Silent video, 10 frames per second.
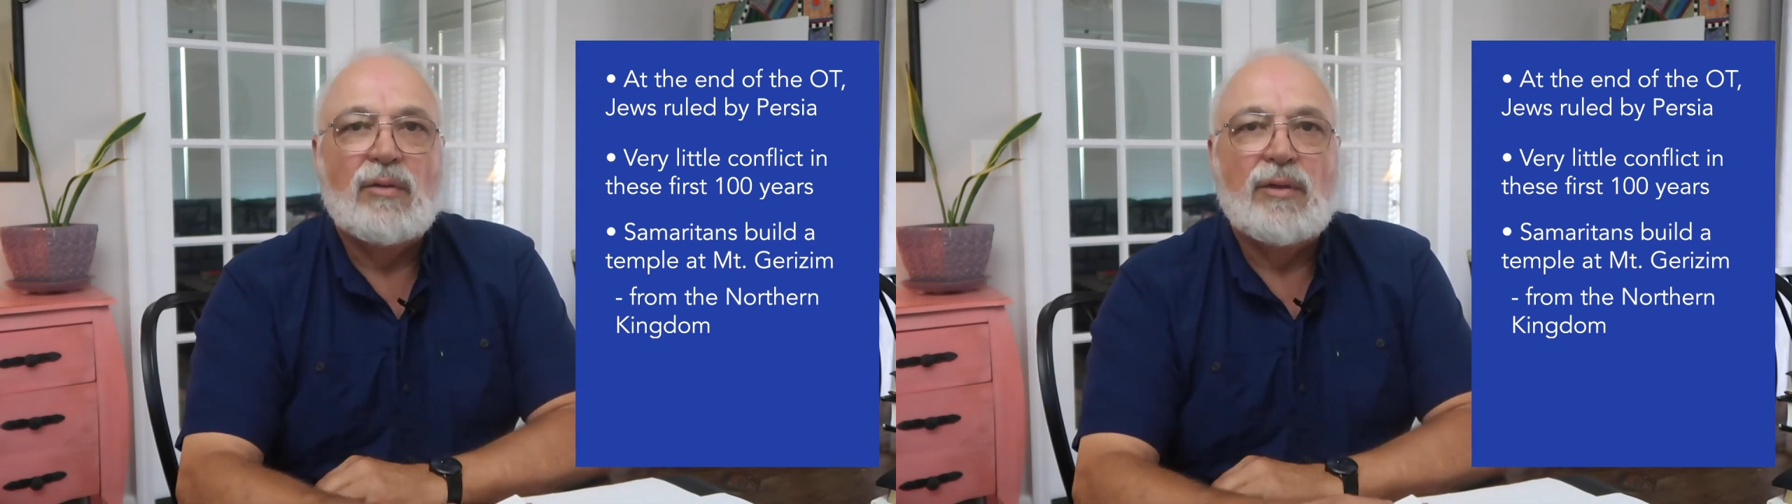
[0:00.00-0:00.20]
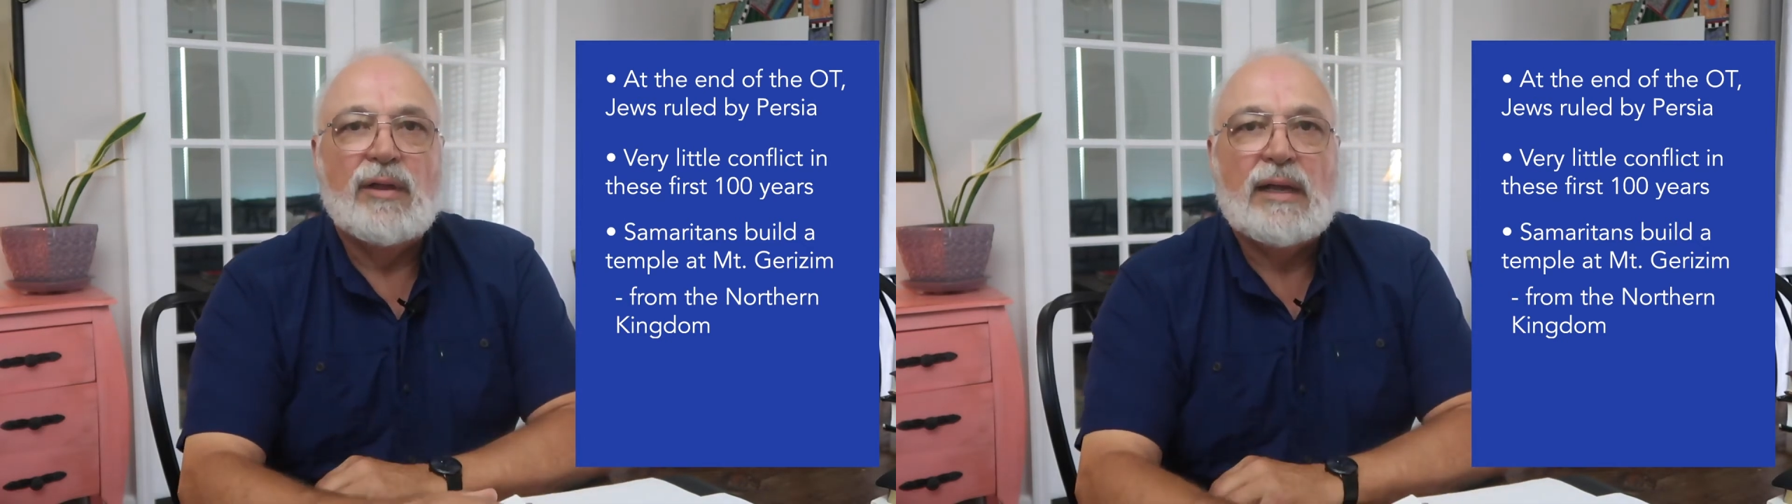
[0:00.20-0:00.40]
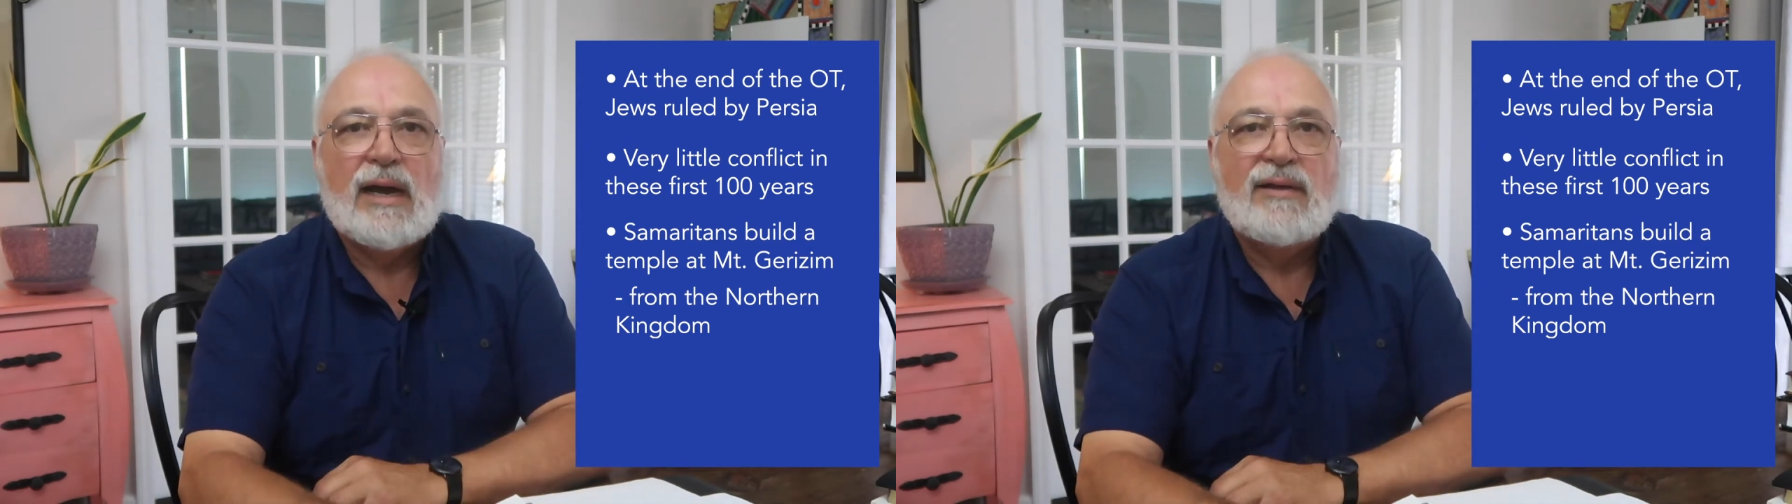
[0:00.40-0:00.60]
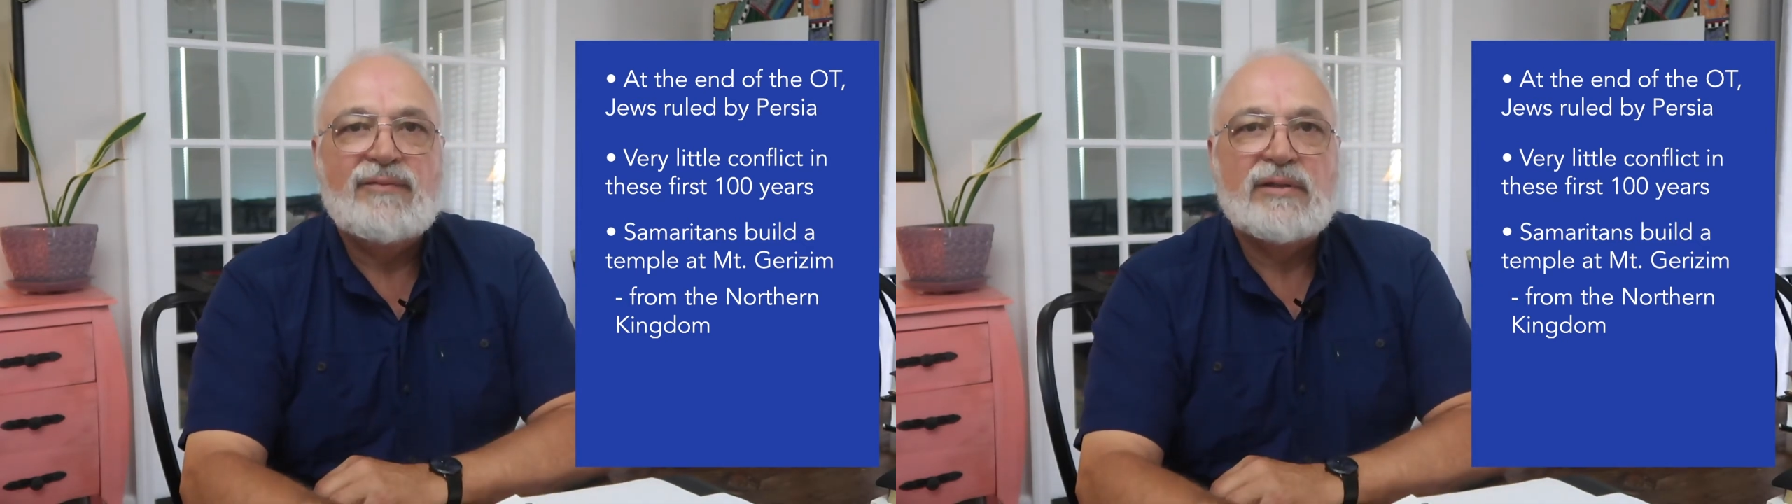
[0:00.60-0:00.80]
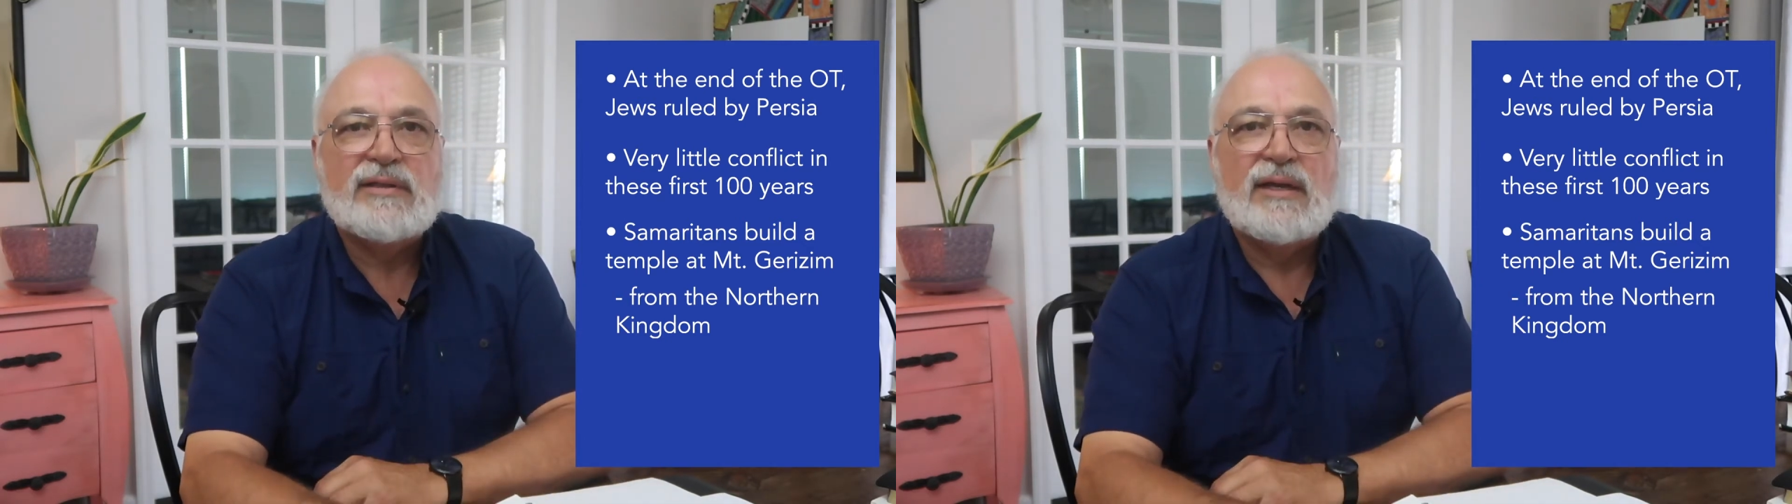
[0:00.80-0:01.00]
The
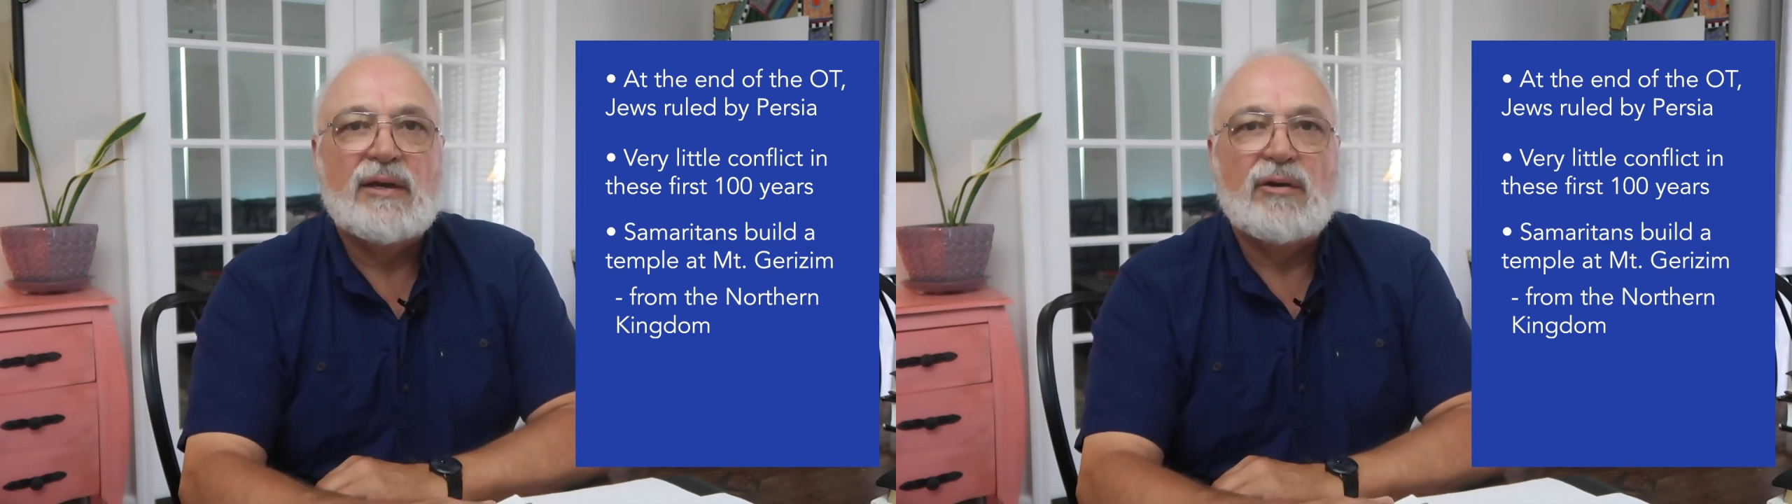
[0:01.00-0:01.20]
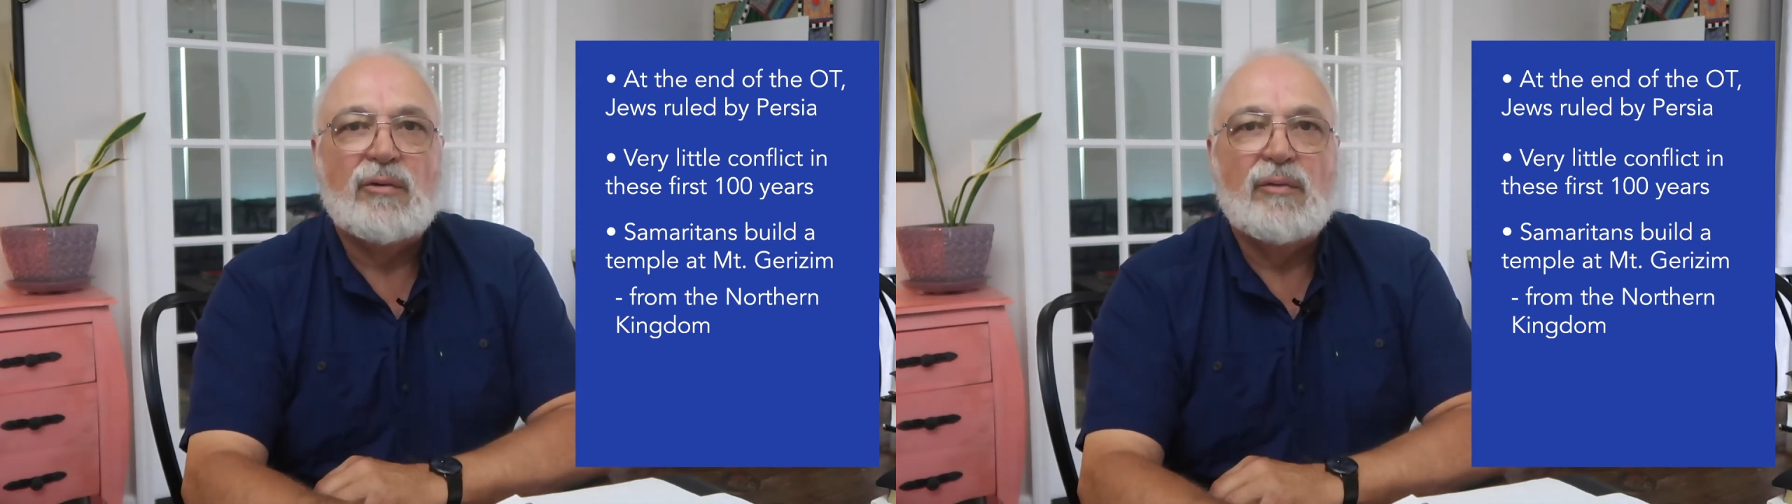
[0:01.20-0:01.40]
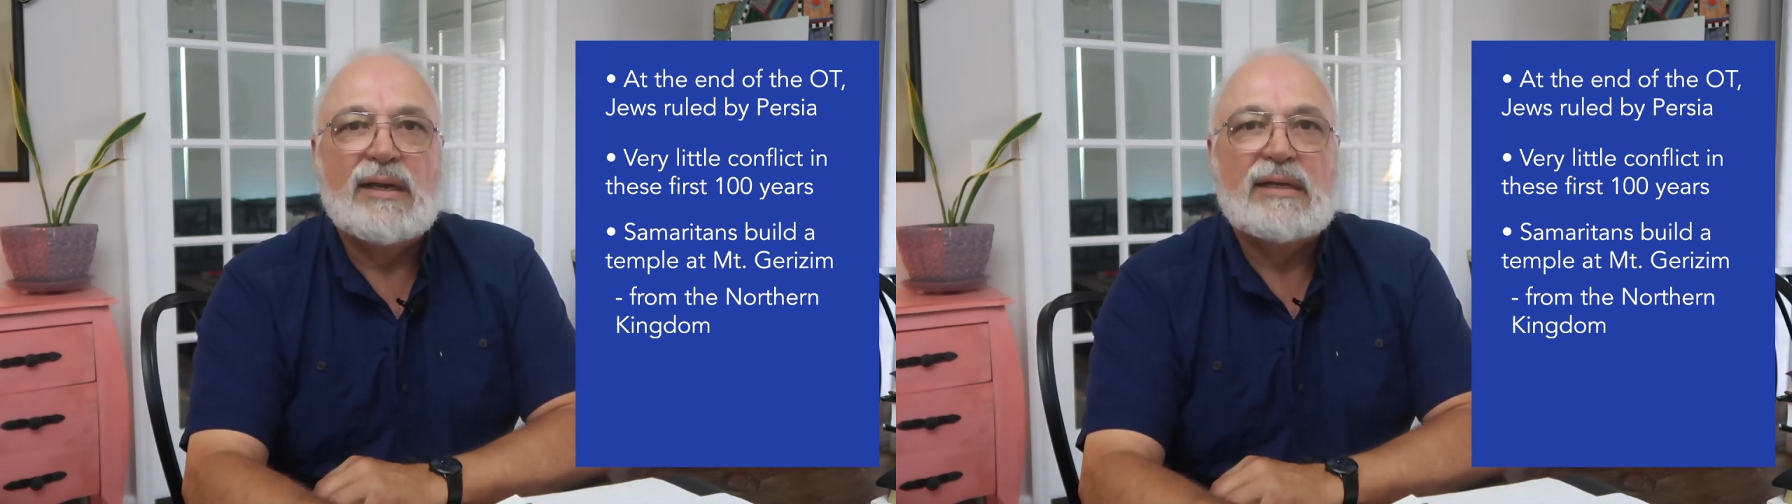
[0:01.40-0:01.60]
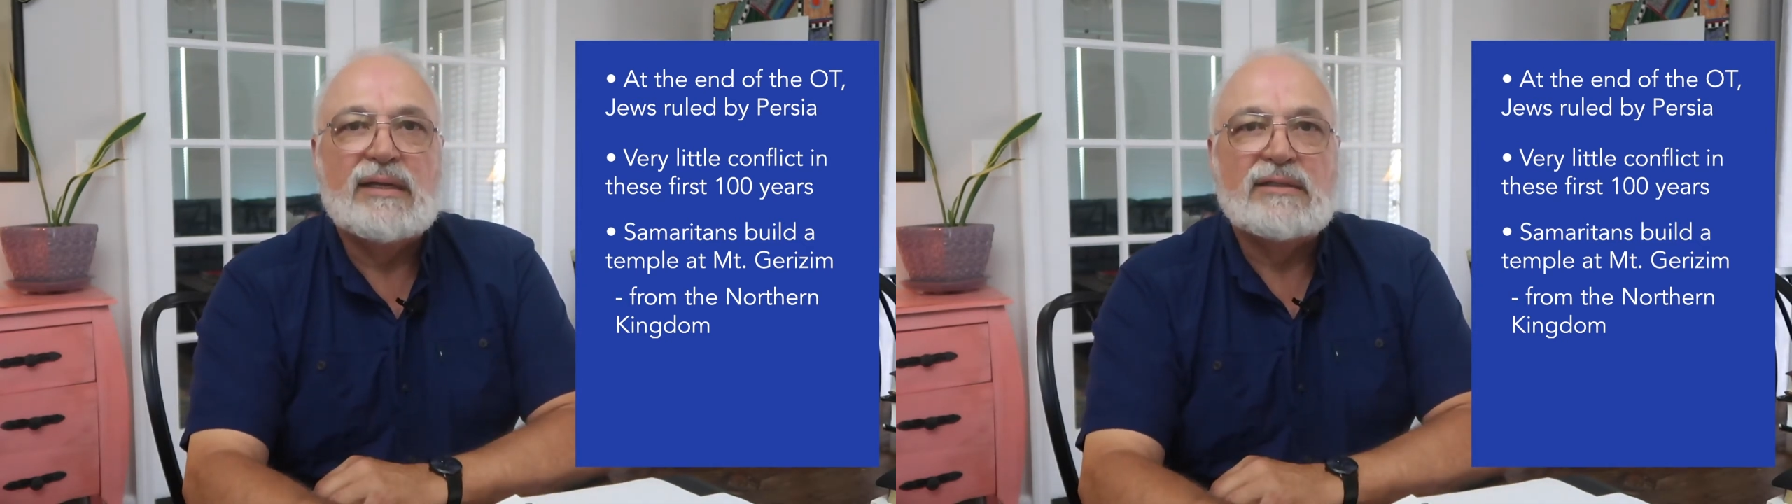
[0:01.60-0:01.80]
conflict that had already